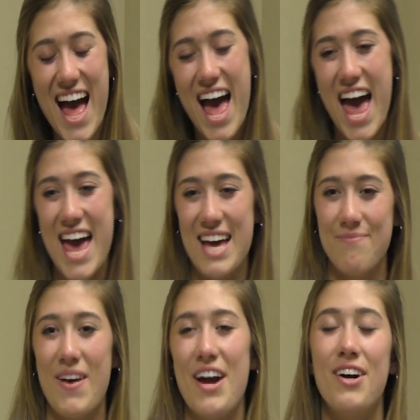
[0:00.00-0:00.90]

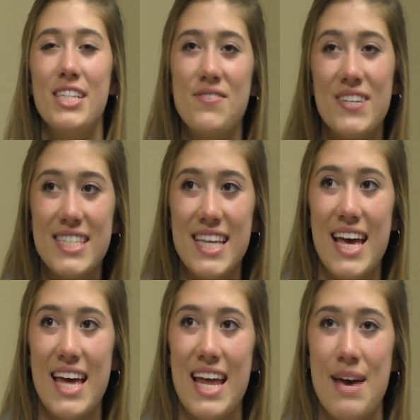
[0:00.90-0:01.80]
And my aunt speaks
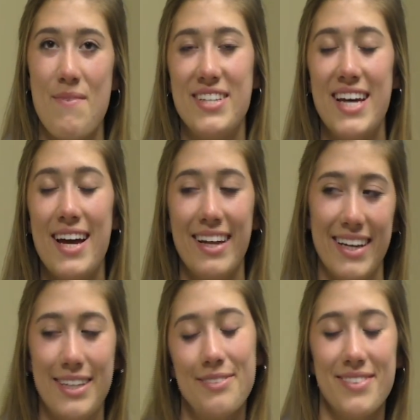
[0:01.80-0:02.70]
it, and my dad
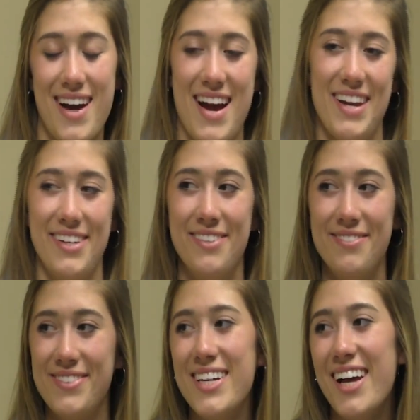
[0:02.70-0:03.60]
like kind of,
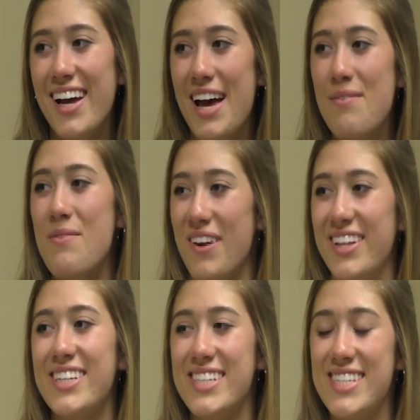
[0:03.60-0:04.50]
and my
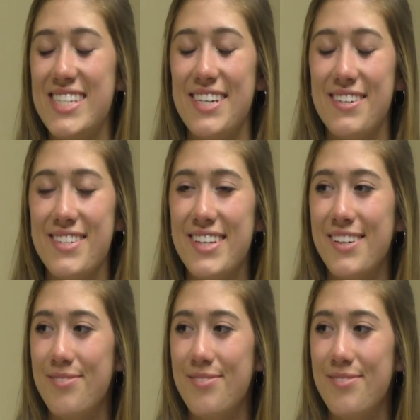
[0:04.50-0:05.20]
brother does too. So